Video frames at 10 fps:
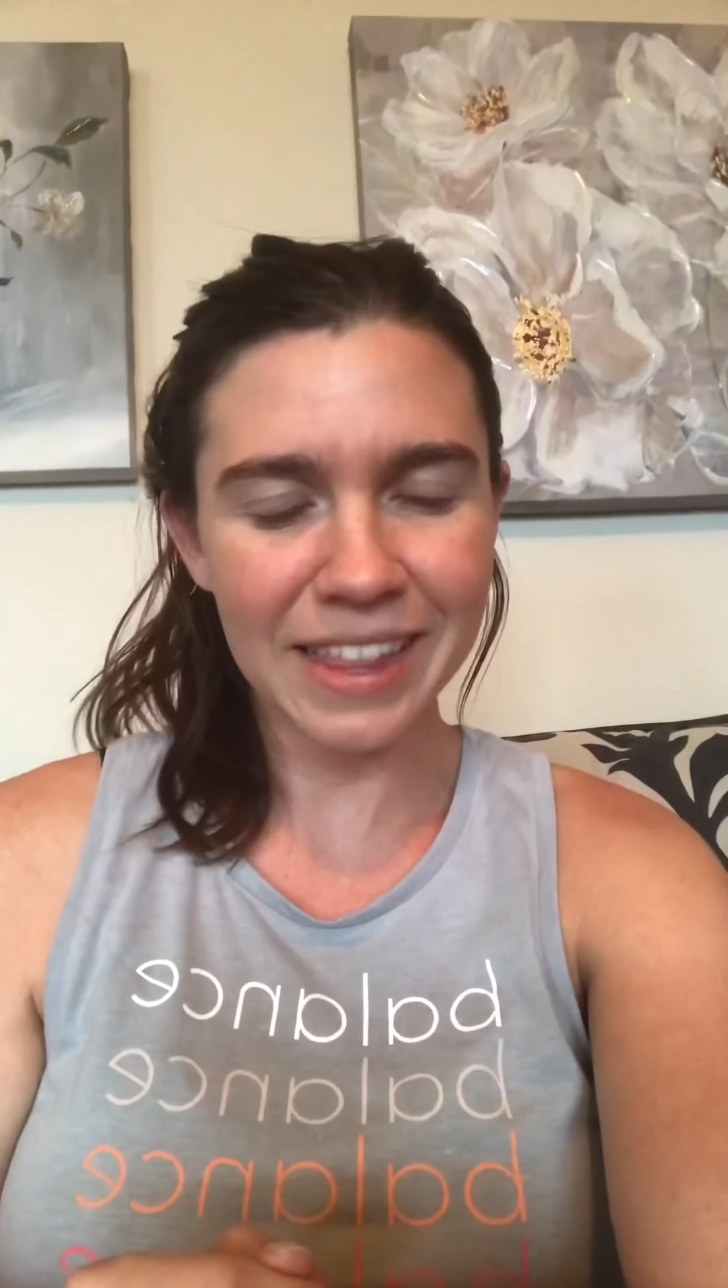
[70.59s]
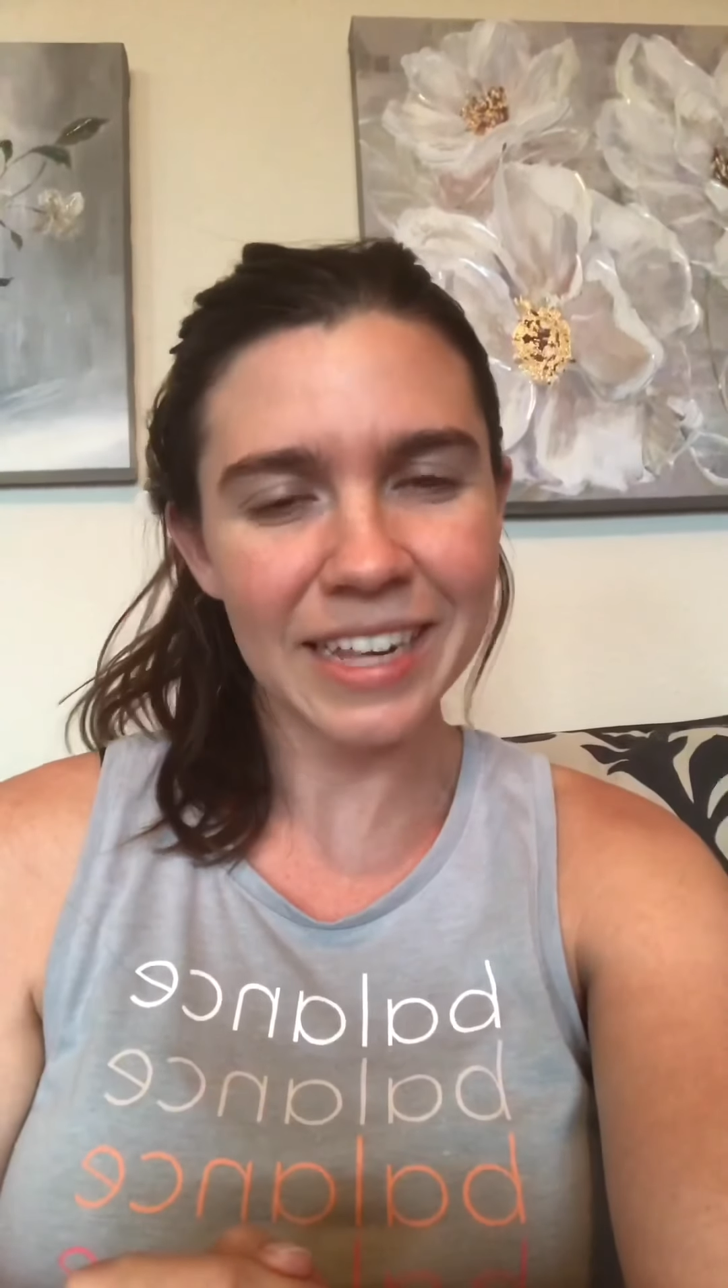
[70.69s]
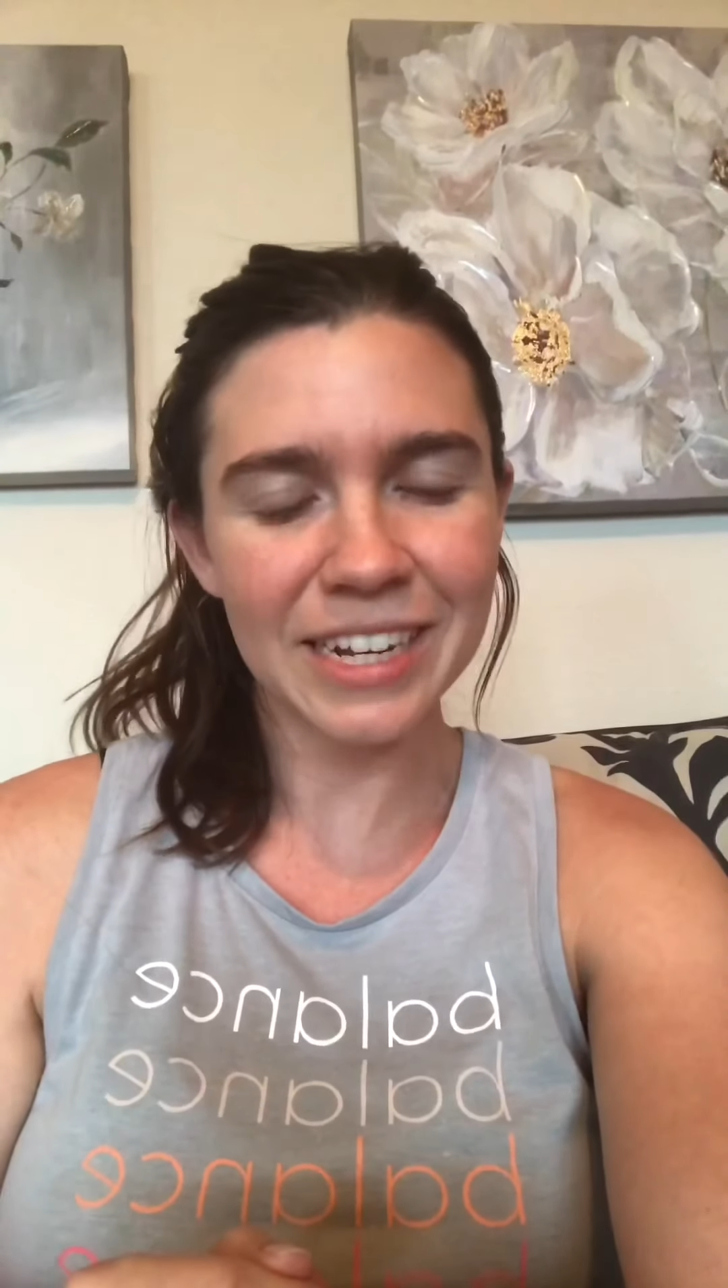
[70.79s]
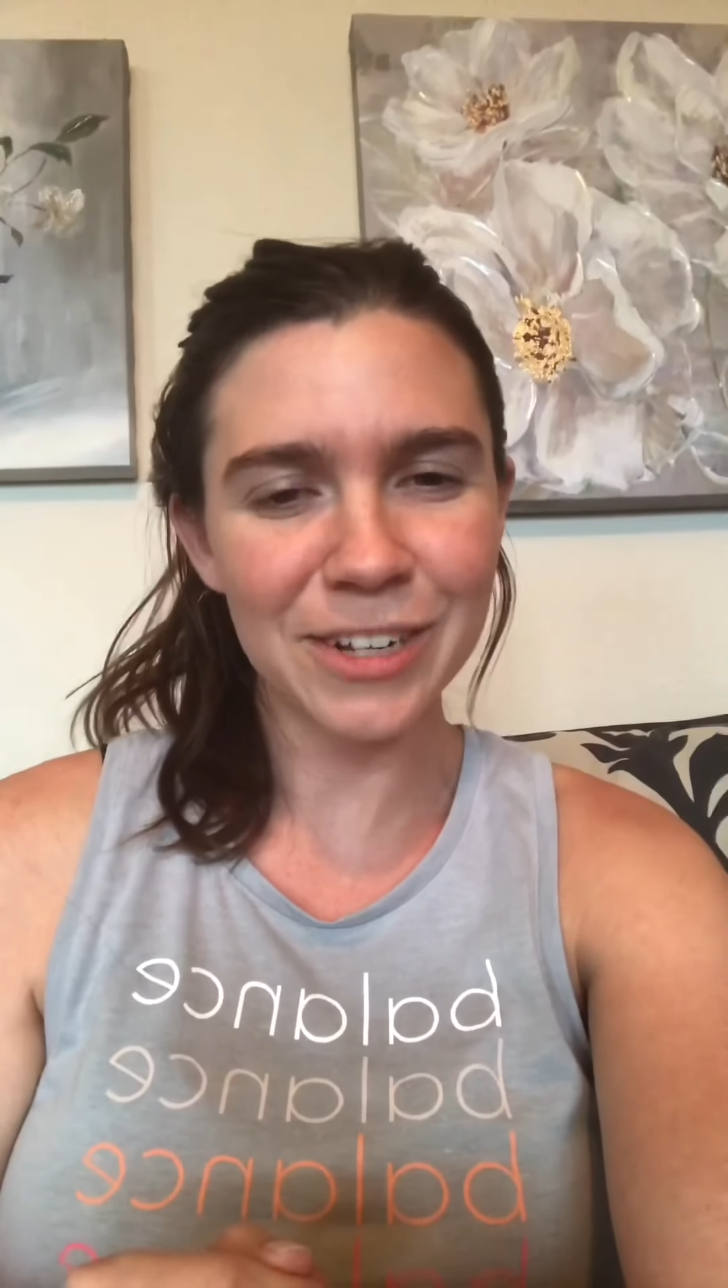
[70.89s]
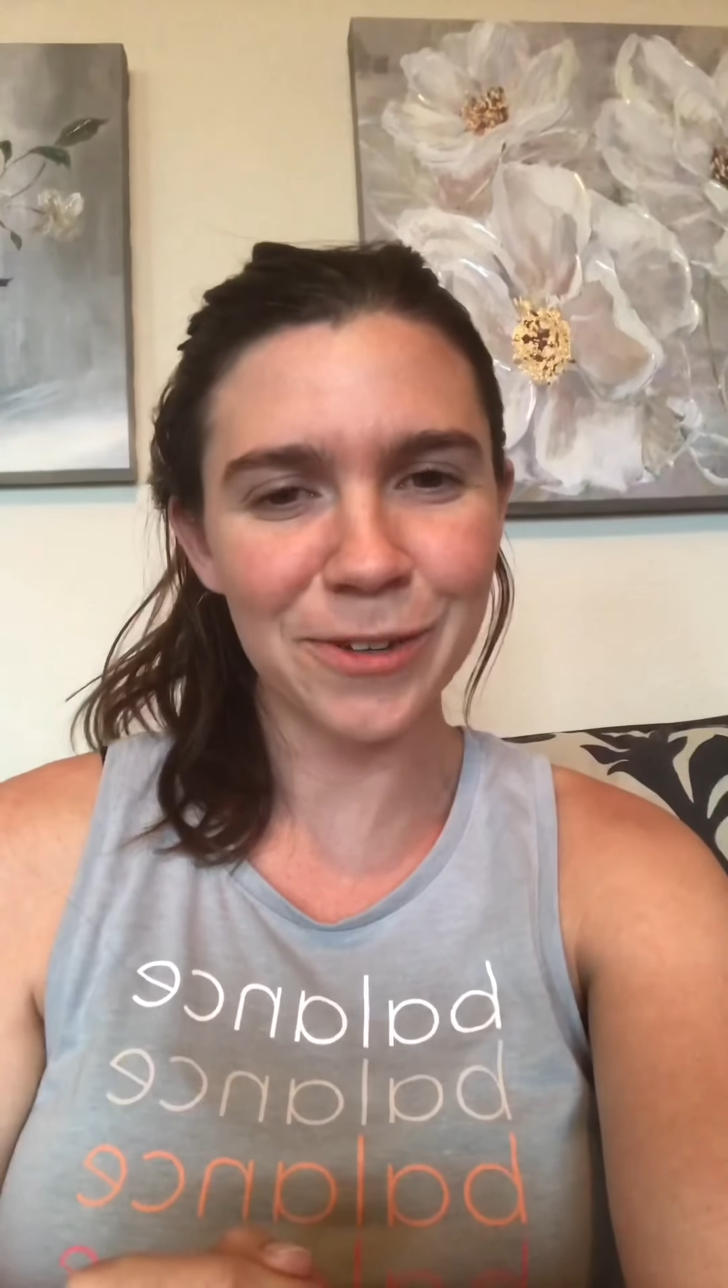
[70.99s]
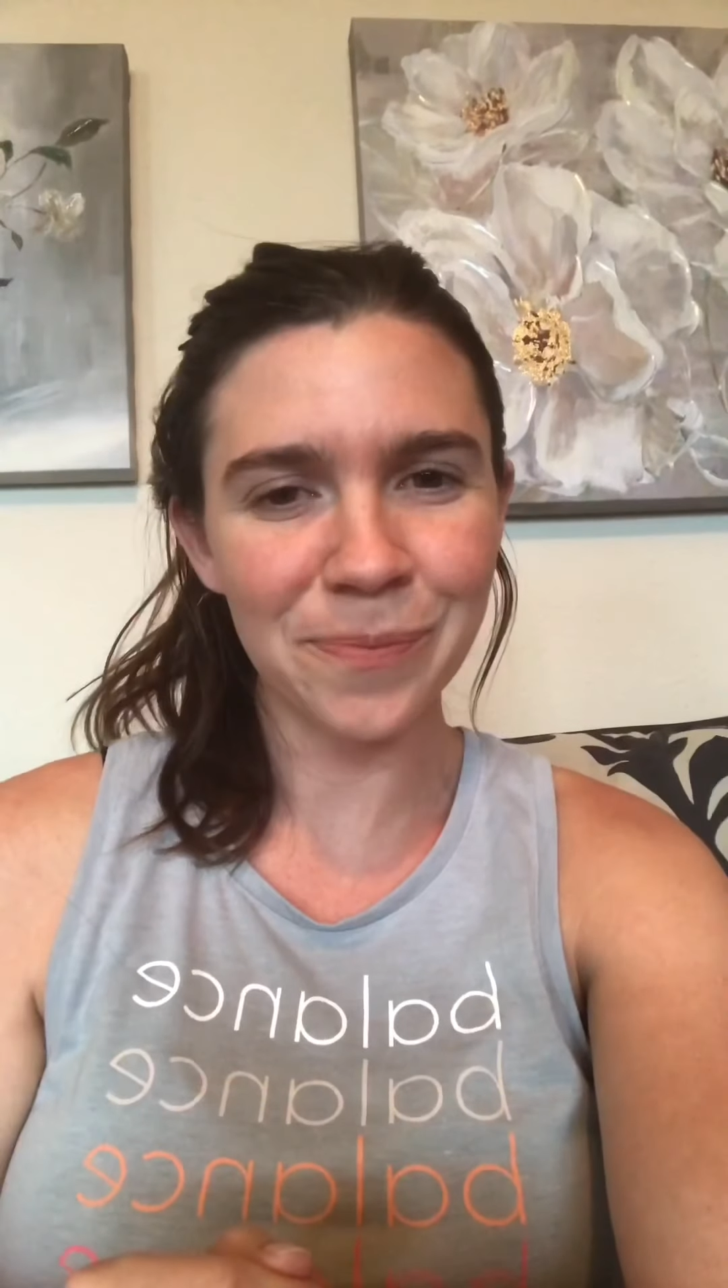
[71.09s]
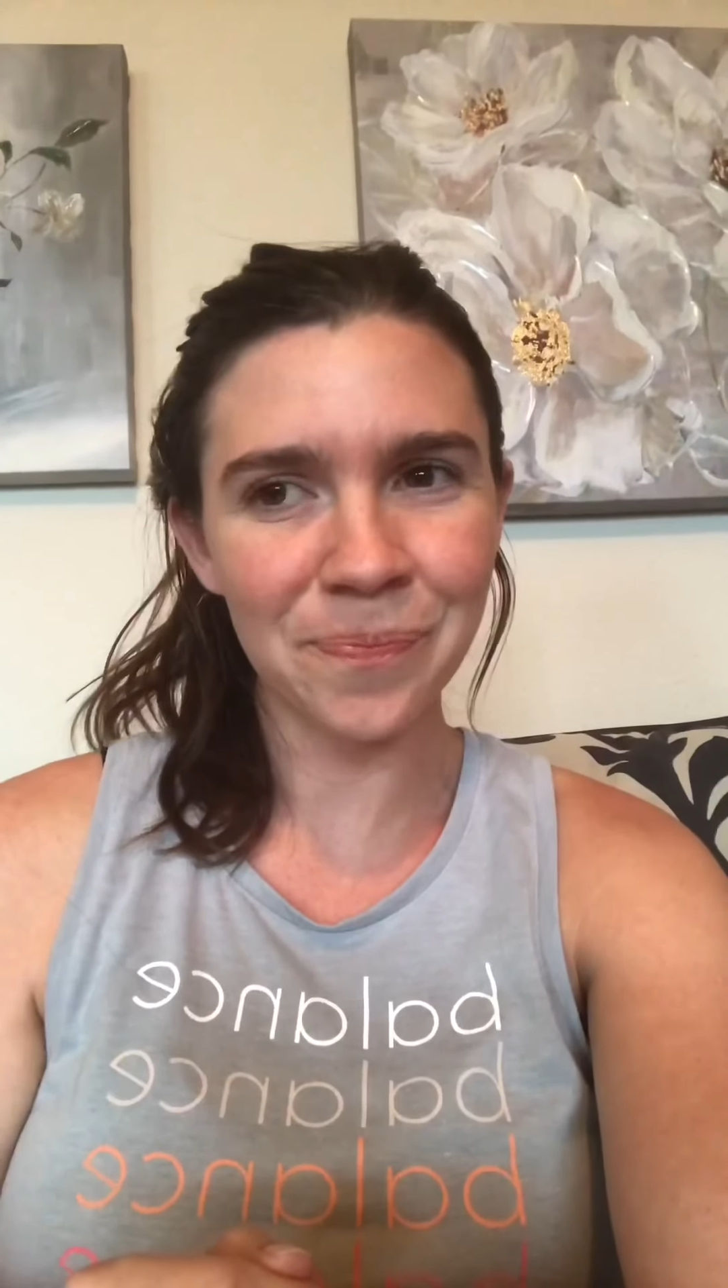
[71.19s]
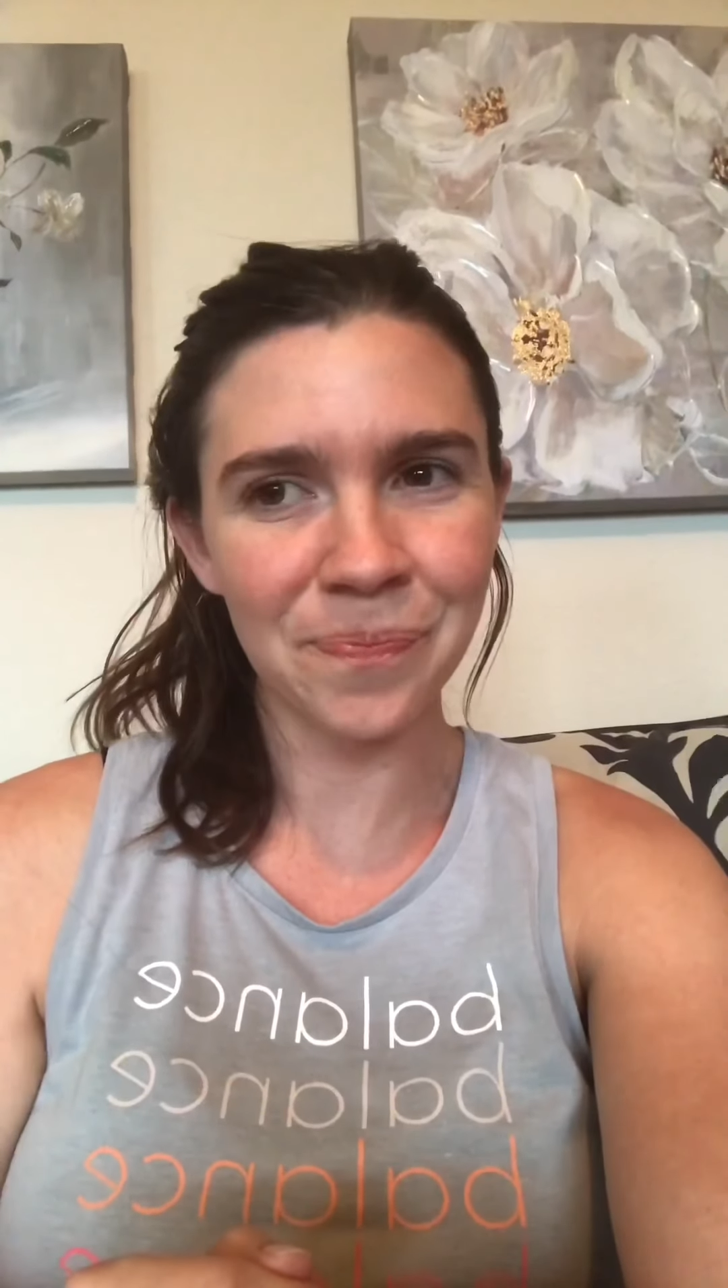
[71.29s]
that they do.